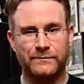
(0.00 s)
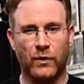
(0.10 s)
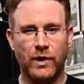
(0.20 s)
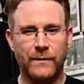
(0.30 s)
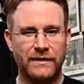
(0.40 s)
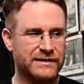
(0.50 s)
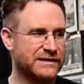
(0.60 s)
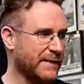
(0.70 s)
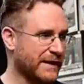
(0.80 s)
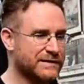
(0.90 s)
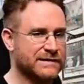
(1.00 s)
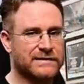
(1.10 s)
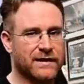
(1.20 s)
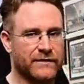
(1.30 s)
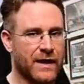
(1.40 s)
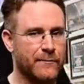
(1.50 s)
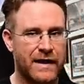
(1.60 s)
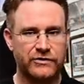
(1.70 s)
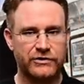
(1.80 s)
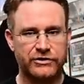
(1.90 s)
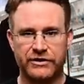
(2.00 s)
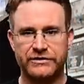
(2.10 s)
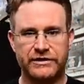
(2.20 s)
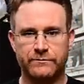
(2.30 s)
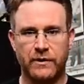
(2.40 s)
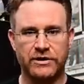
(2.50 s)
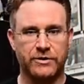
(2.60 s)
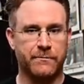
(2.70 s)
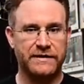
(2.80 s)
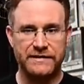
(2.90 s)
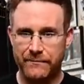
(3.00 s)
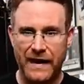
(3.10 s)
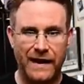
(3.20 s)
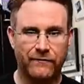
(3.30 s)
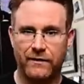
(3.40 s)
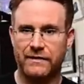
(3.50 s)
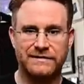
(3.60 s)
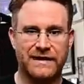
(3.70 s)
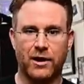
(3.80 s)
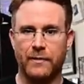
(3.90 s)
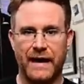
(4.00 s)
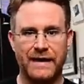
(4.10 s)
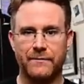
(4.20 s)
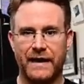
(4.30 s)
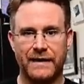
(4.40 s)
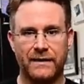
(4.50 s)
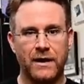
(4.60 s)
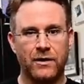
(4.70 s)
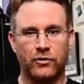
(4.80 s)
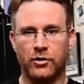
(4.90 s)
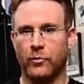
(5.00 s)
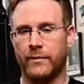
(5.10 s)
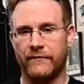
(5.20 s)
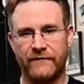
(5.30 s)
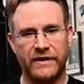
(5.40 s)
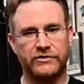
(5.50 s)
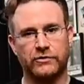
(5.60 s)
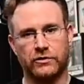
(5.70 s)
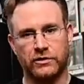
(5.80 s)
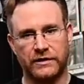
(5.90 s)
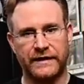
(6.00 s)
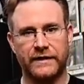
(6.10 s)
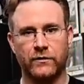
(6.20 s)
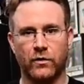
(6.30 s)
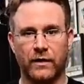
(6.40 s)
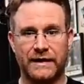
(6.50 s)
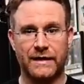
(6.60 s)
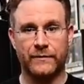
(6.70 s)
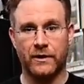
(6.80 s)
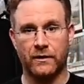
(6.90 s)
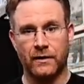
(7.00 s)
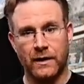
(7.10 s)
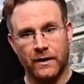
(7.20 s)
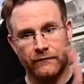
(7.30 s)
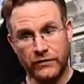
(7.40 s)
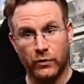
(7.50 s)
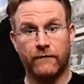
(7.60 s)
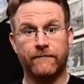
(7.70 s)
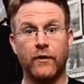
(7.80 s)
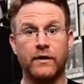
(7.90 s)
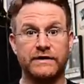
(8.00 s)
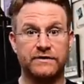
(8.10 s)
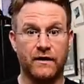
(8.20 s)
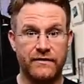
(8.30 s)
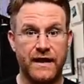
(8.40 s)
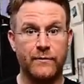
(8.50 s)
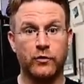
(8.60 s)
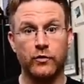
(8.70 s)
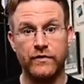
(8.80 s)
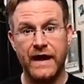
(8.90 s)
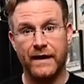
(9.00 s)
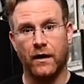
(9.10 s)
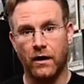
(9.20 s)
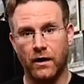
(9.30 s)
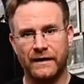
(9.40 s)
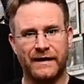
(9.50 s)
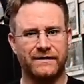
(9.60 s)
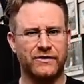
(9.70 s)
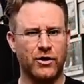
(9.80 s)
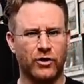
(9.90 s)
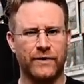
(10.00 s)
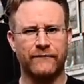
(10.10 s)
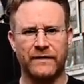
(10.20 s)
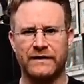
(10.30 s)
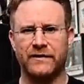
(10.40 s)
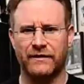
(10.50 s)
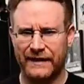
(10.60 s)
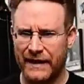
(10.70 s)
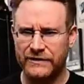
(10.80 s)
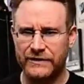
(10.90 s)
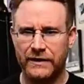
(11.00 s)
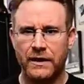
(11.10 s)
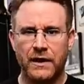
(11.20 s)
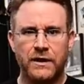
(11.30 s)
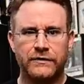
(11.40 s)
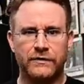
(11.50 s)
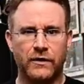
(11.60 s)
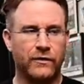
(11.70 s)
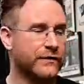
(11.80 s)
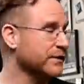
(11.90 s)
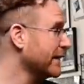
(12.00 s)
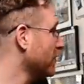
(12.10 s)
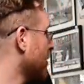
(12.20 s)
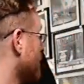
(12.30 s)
but what about the space itself? That matters just as much. A busy background doesn't help anybody look more professional or clean, or keep their viewer focused on them, who they are, get to know them, feel like they're engaging. So if you take a look